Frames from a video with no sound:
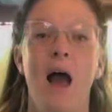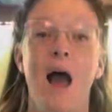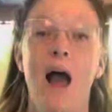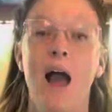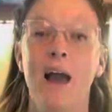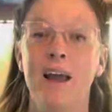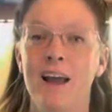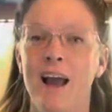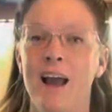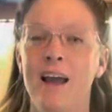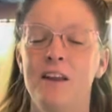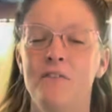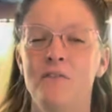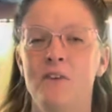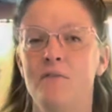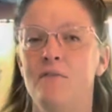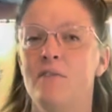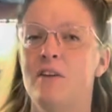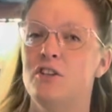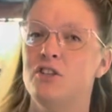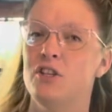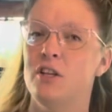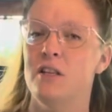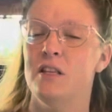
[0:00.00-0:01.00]
I kind of
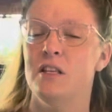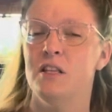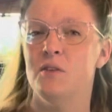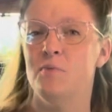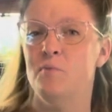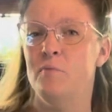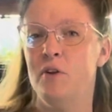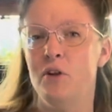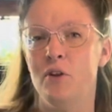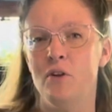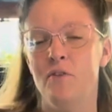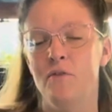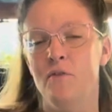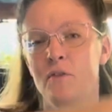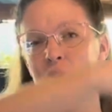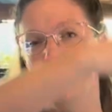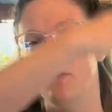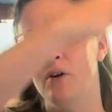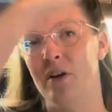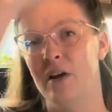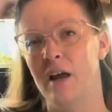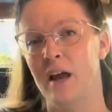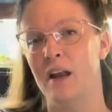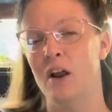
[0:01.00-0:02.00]
envision this
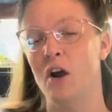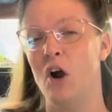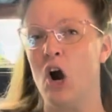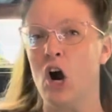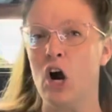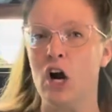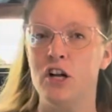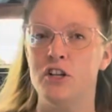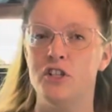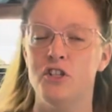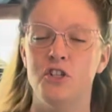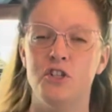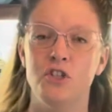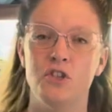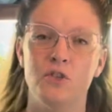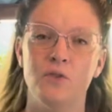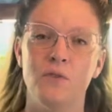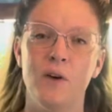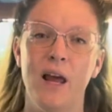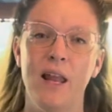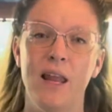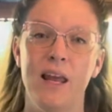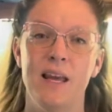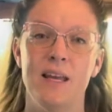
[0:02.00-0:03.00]
beautiful kind of arched
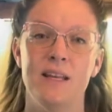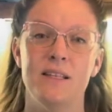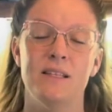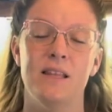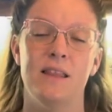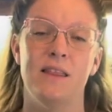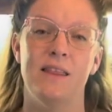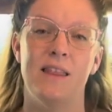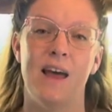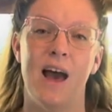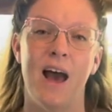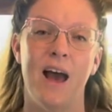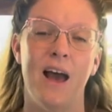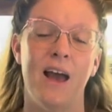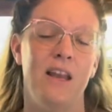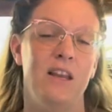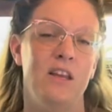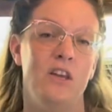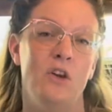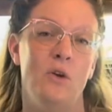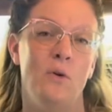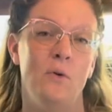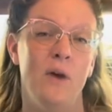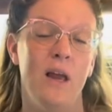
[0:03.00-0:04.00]
trellis that
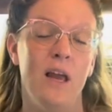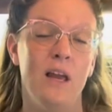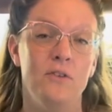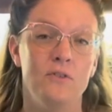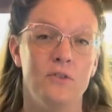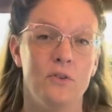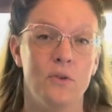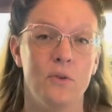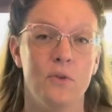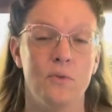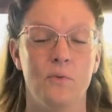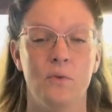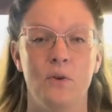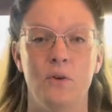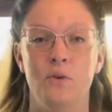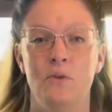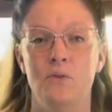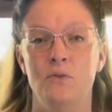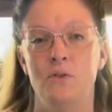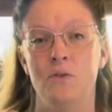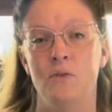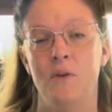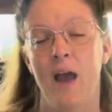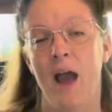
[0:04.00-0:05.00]
you enter through
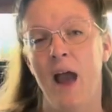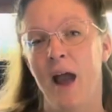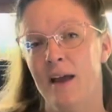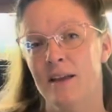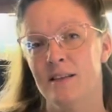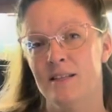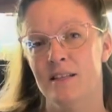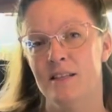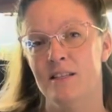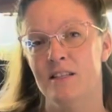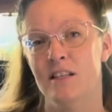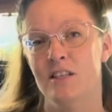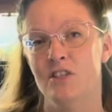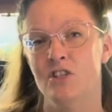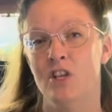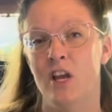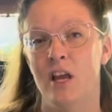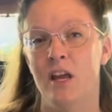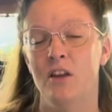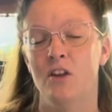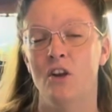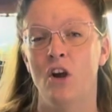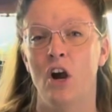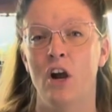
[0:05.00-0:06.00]
to access the
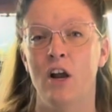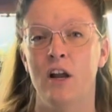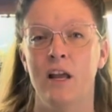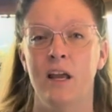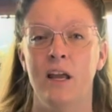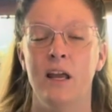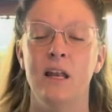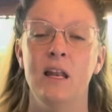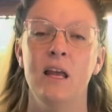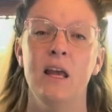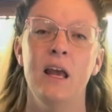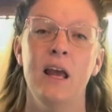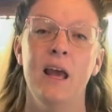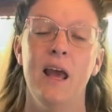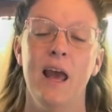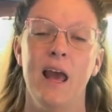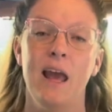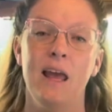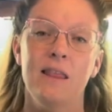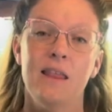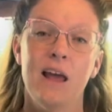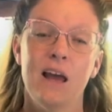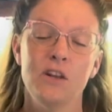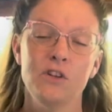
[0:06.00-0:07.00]
shade garden,
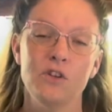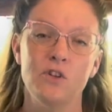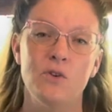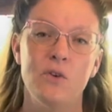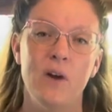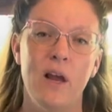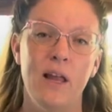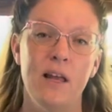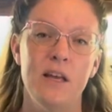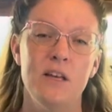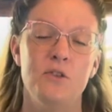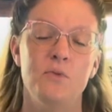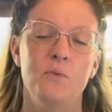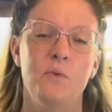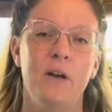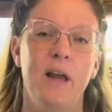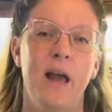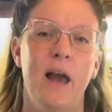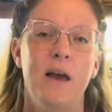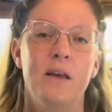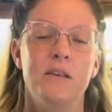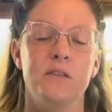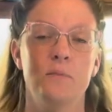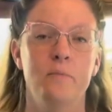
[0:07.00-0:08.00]
and that trellis will
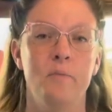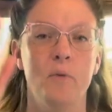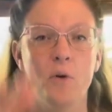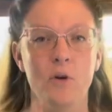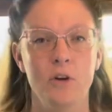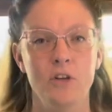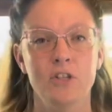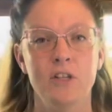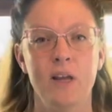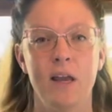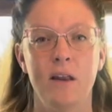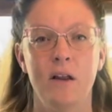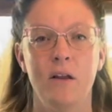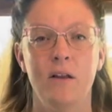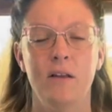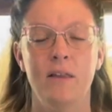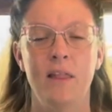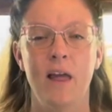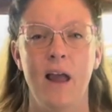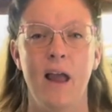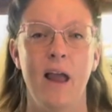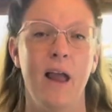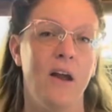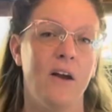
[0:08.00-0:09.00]
cast more shade on
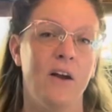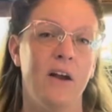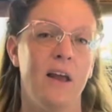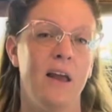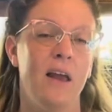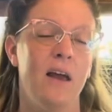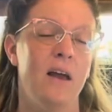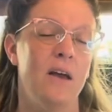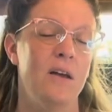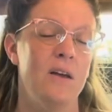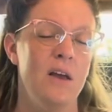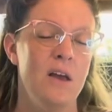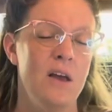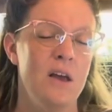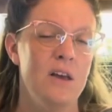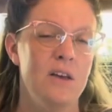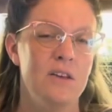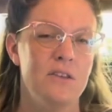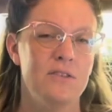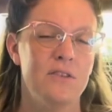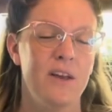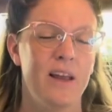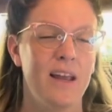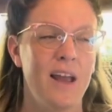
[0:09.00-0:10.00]
that area.
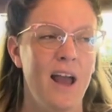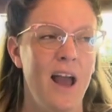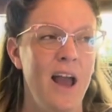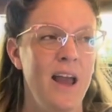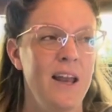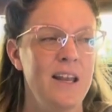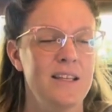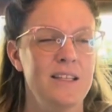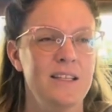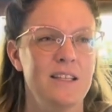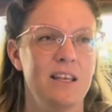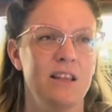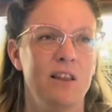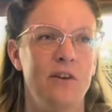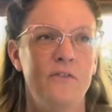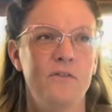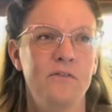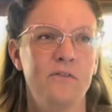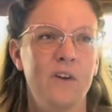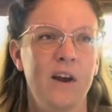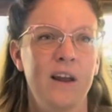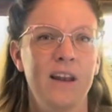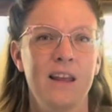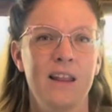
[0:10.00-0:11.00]
So I kind of see the
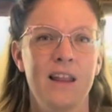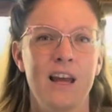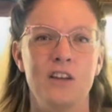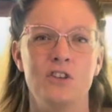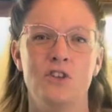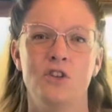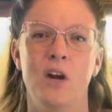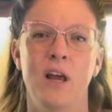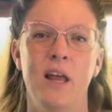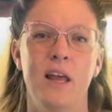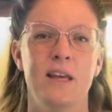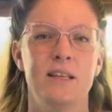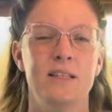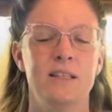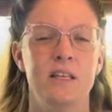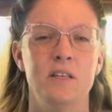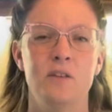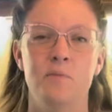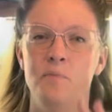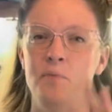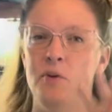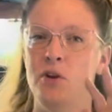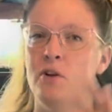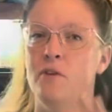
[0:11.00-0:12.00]
front of that trellis as
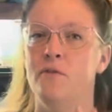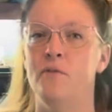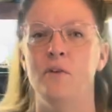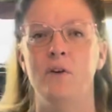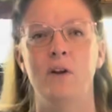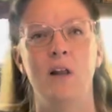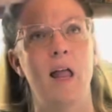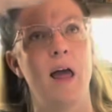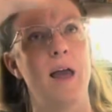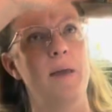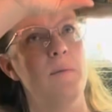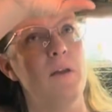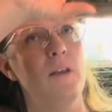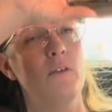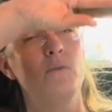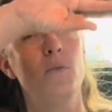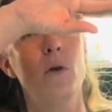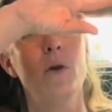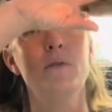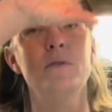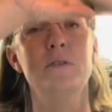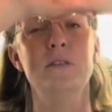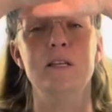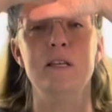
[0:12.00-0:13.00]
beautiful climbing
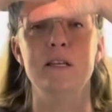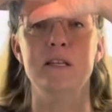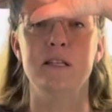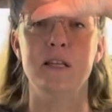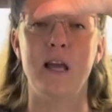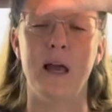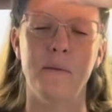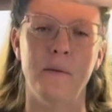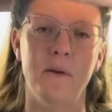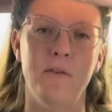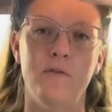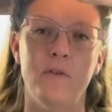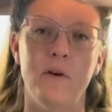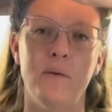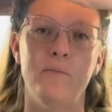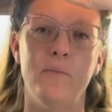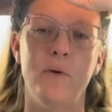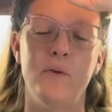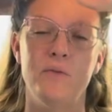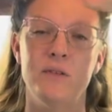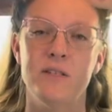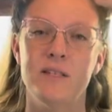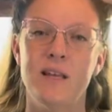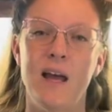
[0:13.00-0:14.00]
roses coming from
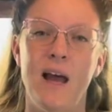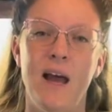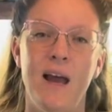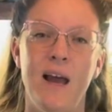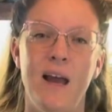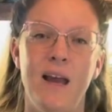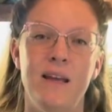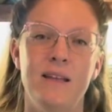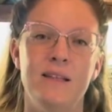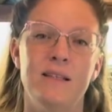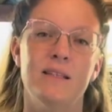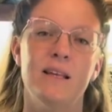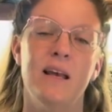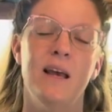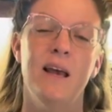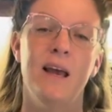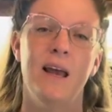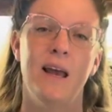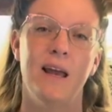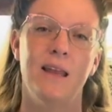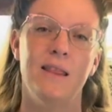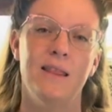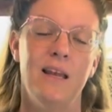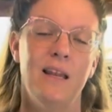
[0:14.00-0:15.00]
both sides
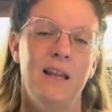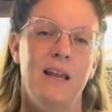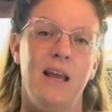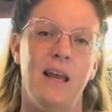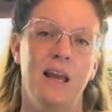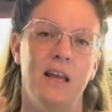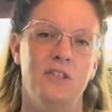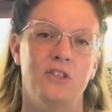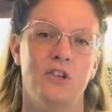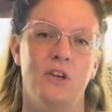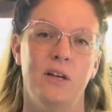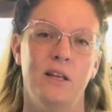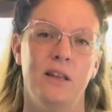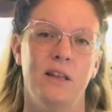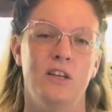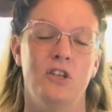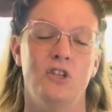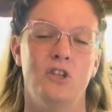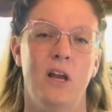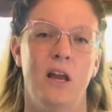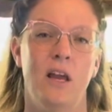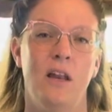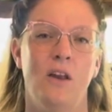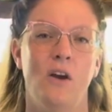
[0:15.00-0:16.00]
and then entering the
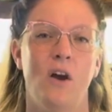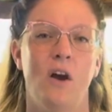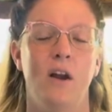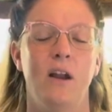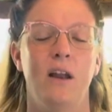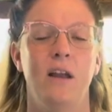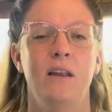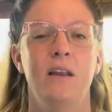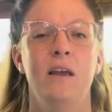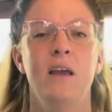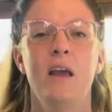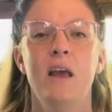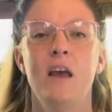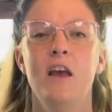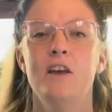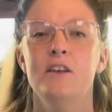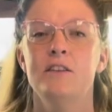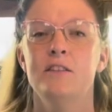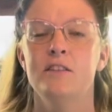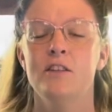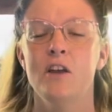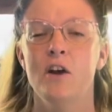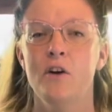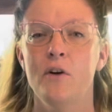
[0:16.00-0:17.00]
shade garden.
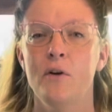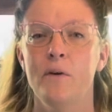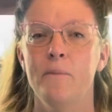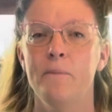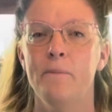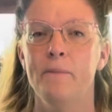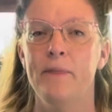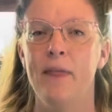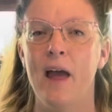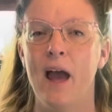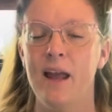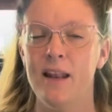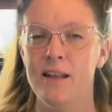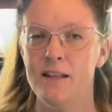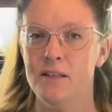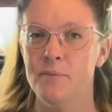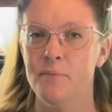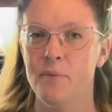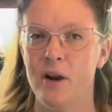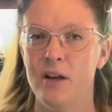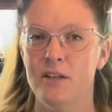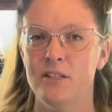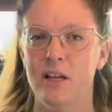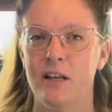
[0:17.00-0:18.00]
So that is a
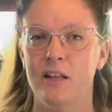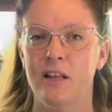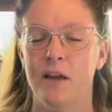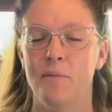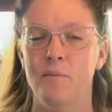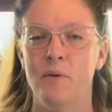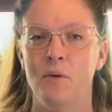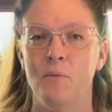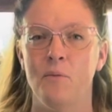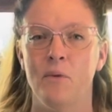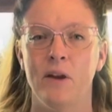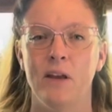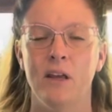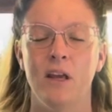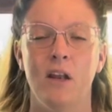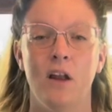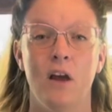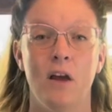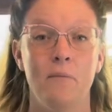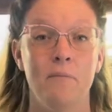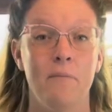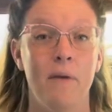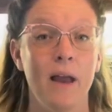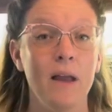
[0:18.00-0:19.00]
project I've been working
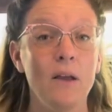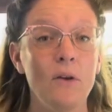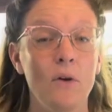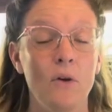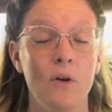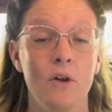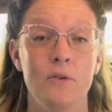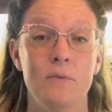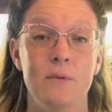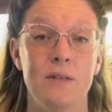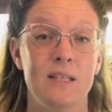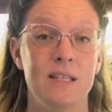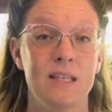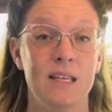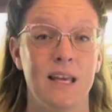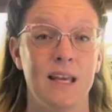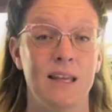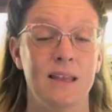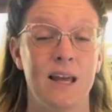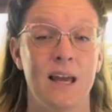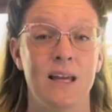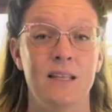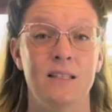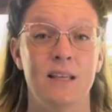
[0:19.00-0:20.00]
on. My goal was to
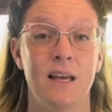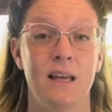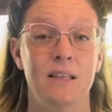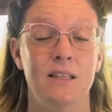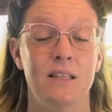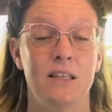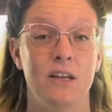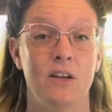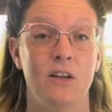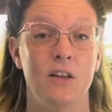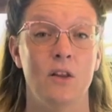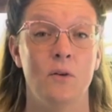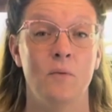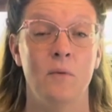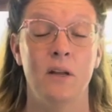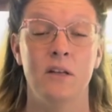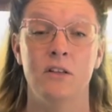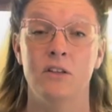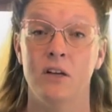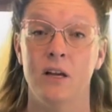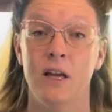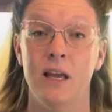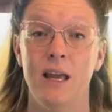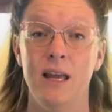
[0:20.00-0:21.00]
get that done during the
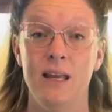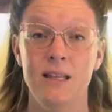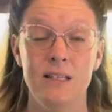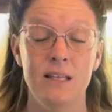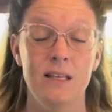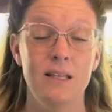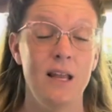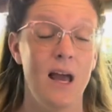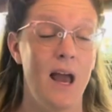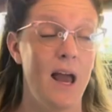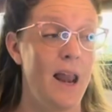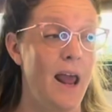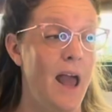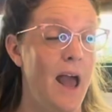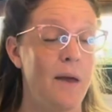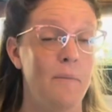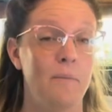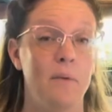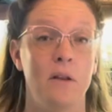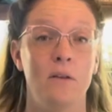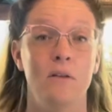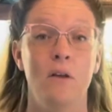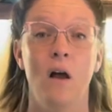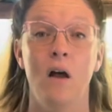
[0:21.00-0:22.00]
winter. It did not
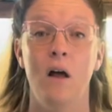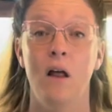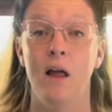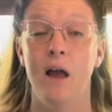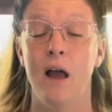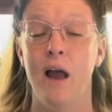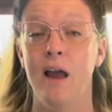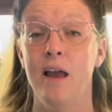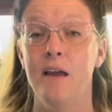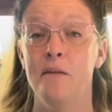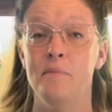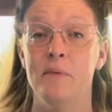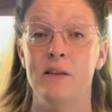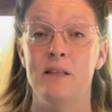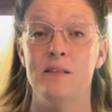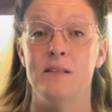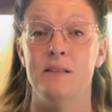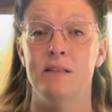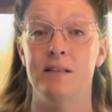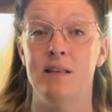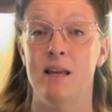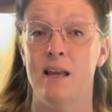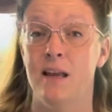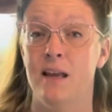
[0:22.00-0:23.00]
happen, y'all. I have been
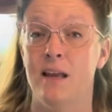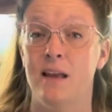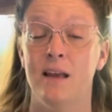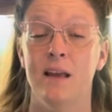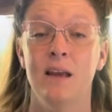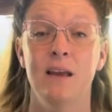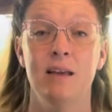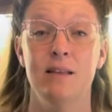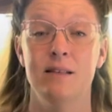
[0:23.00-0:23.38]
sick,